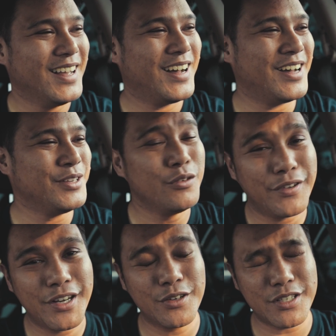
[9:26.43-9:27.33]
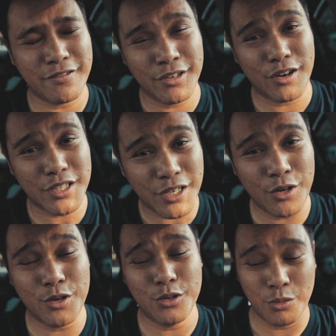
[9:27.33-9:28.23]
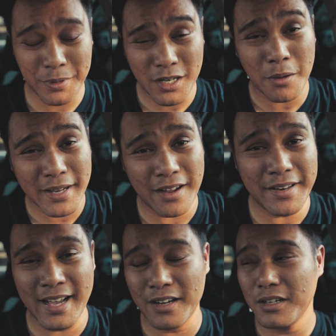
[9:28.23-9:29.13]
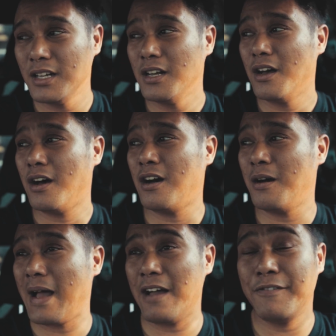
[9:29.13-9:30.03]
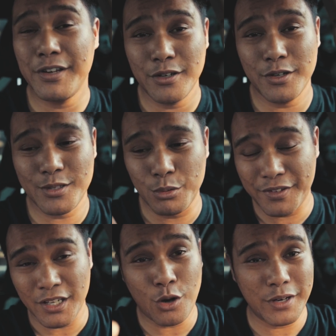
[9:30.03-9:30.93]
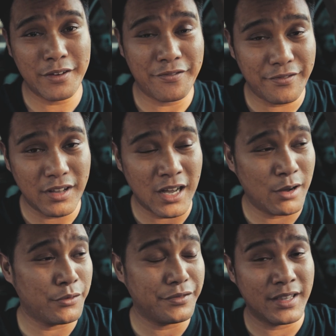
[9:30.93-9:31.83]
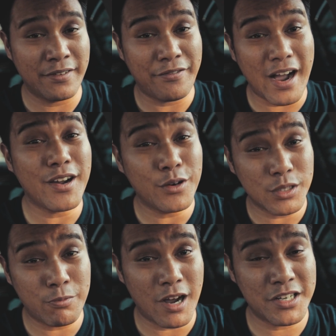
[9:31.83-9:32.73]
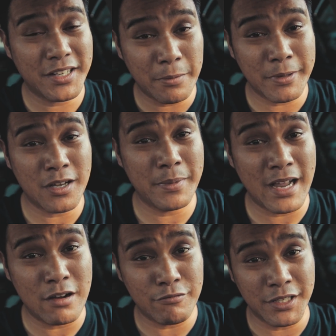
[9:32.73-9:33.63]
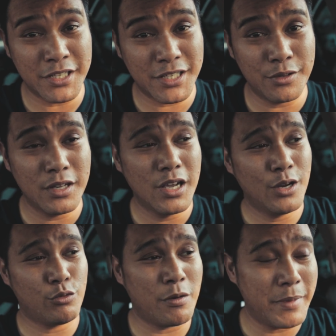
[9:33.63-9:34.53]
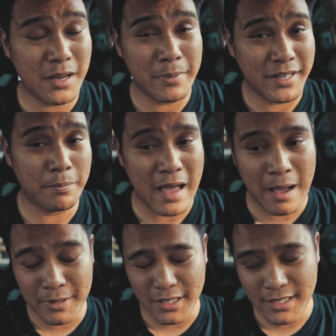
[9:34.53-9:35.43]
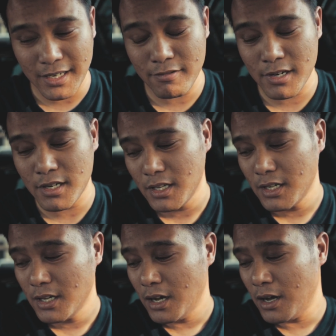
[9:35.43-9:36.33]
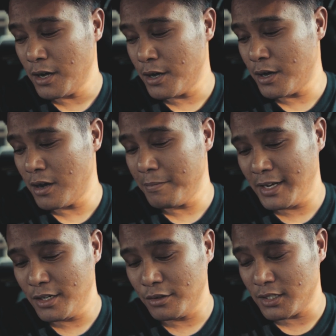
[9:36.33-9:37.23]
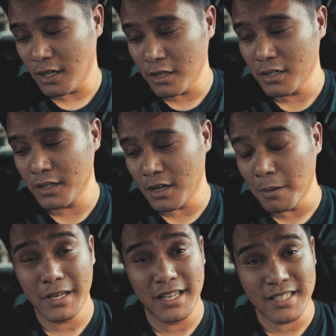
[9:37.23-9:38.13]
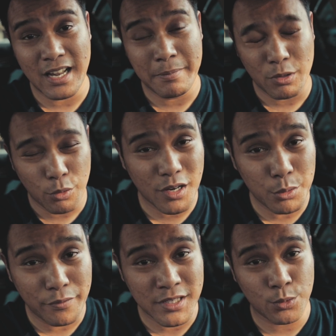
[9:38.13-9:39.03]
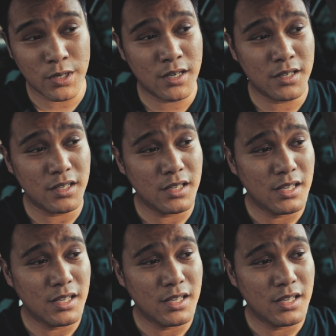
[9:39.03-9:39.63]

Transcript: uh, new videos in regards to code will be coming out now um, I have videos with the coding uh, with the Firehose Project that'll be coming out really soon where I'm making my Yelp app and etc um, and you know there's other companies that I'll be working with as well